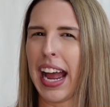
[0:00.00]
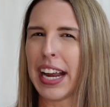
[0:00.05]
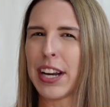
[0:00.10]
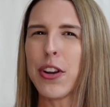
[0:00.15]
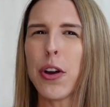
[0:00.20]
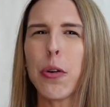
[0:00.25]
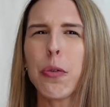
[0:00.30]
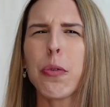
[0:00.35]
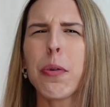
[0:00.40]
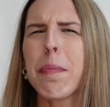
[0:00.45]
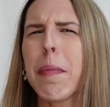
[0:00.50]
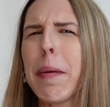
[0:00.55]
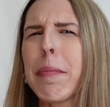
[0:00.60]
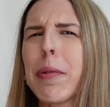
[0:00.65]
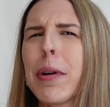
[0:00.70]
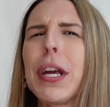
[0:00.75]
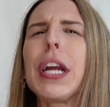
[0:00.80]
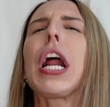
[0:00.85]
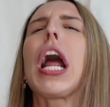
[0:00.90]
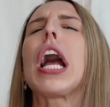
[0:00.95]
don't
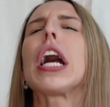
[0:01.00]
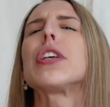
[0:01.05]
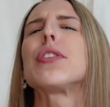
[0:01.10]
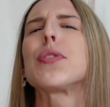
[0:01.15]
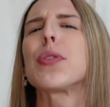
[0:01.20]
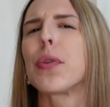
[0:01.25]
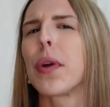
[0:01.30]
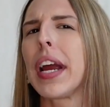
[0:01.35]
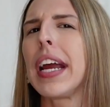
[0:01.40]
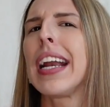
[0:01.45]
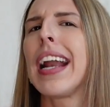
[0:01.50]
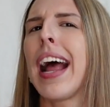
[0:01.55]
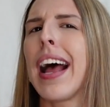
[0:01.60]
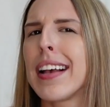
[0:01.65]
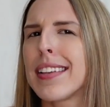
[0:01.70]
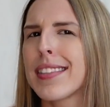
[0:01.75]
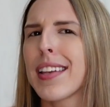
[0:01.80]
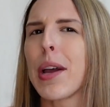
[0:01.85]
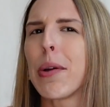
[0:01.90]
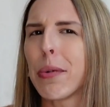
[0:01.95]
remember it as great
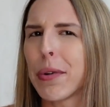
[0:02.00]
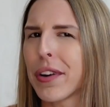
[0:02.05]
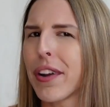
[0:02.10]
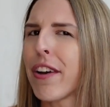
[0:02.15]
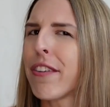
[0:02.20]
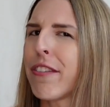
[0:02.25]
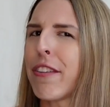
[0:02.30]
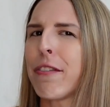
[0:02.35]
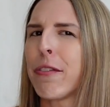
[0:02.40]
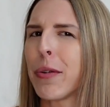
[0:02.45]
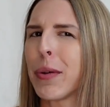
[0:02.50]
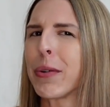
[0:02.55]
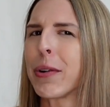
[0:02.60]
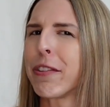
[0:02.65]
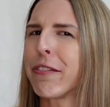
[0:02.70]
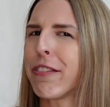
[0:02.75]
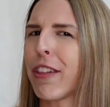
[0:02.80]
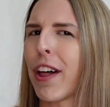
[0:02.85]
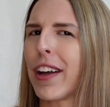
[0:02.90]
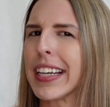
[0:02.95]
as I would have if we were
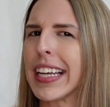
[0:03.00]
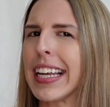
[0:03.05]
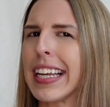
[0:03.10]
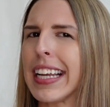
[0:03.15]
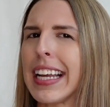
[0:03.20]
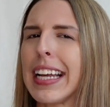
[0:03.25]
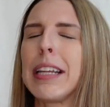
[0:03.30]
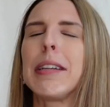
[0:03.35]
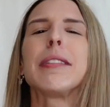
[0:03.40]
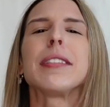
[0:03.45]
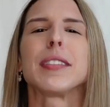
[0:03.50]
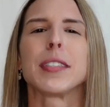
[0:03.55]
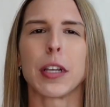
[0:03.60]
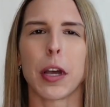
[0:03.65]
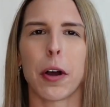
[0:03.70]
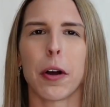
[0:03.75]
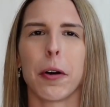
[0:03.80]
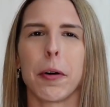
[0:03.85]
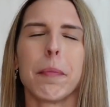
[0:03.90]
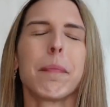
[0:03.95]
vlogging it.
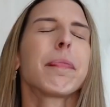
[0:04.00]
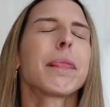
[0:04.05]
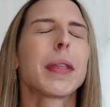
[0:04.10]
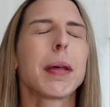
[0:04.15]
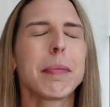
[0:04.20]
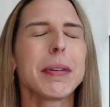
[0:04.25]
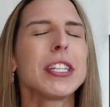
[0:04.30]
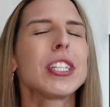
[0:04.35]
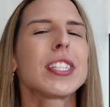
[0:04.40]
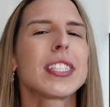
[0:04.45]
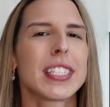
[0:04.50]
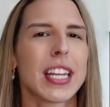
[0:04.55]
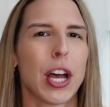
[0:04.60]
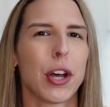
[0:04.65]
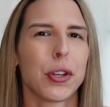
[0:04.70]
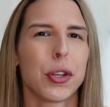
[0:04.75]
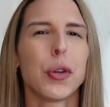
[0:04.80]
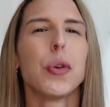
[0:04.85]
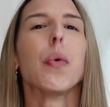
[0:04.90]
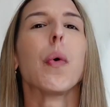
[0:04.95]
So let me just tell
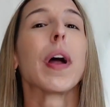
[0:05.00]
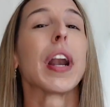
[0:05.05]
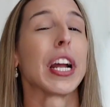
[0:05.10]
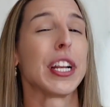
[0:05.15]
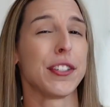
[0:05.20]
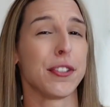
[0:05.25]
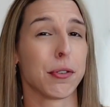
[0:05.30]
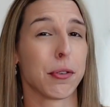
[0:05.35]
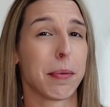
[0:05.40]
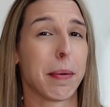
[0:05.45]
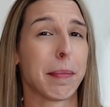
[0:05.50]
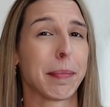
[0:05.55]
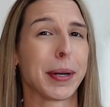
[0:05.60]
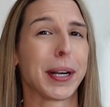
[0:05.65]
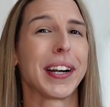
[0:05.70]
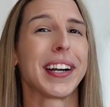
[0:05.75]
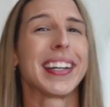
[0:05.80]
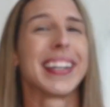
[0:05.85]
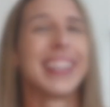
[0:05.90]
you what I do remember.